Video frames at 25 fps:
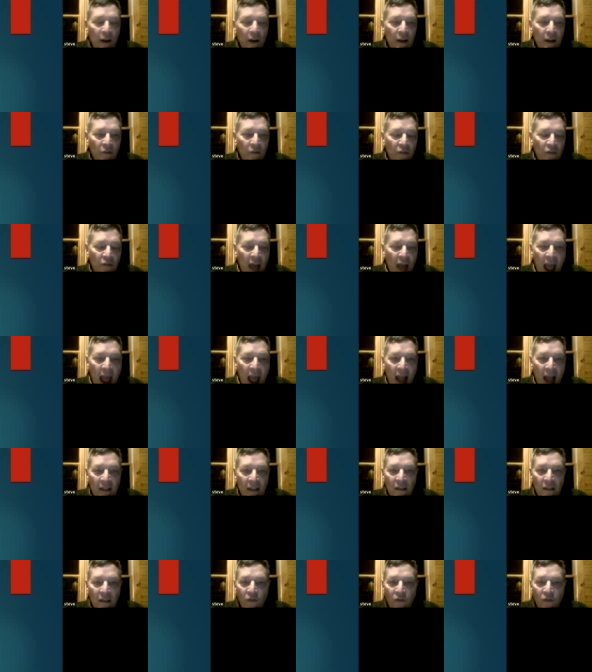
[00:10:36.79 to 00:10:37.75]
In
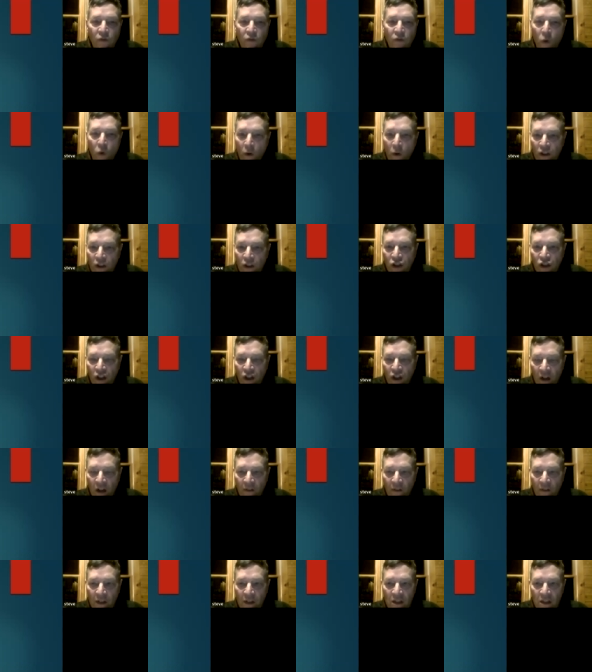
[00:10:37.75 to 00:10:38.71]
fact, the Forest
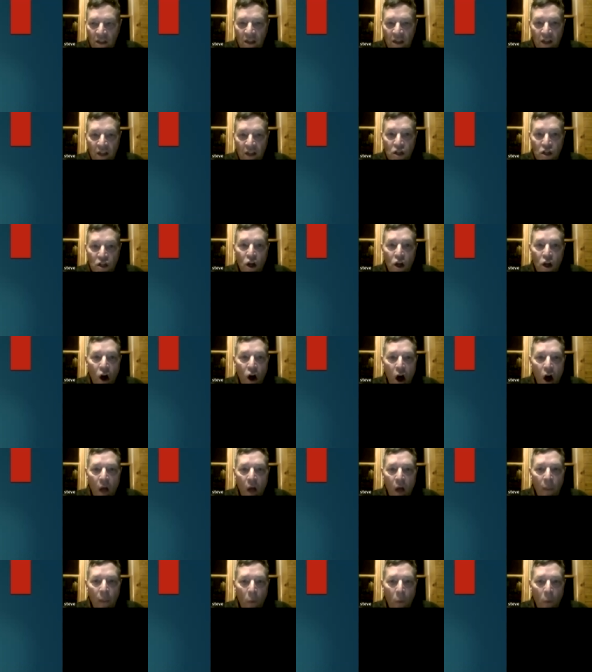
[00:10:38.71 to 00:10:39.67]
Service has
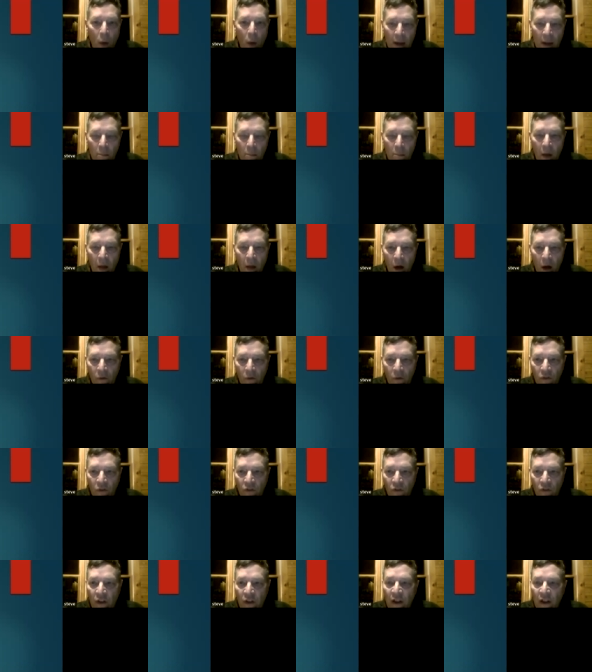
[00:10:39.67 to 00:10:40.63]
called the White
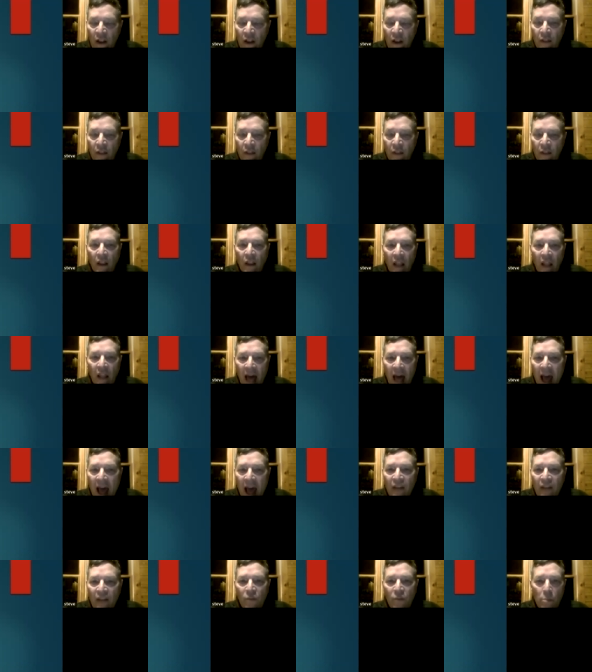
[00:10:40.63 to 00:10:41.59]
Mountains the
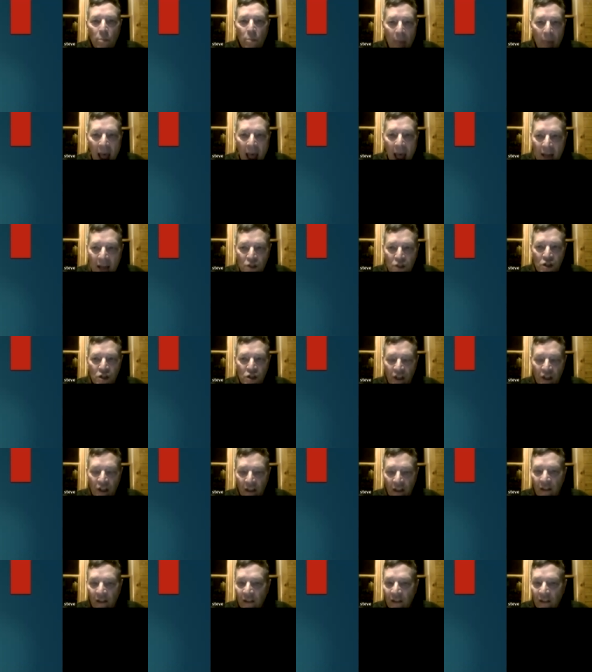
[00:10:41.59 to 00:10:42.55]
last
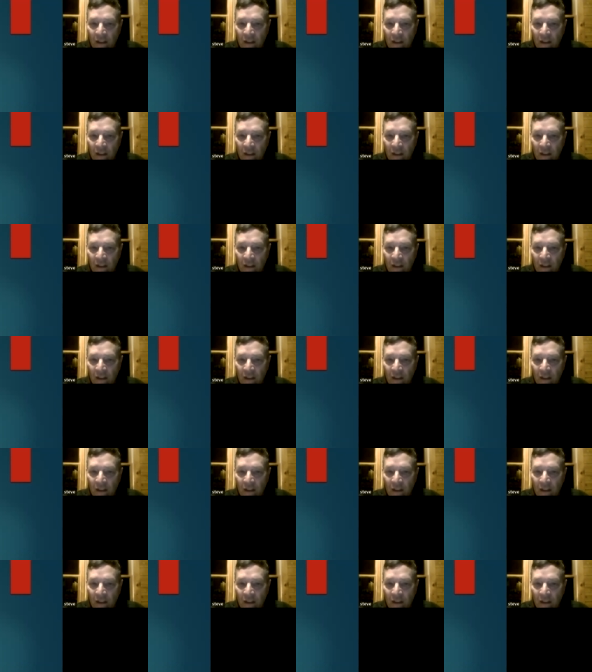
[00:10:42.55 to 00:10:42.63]
bastion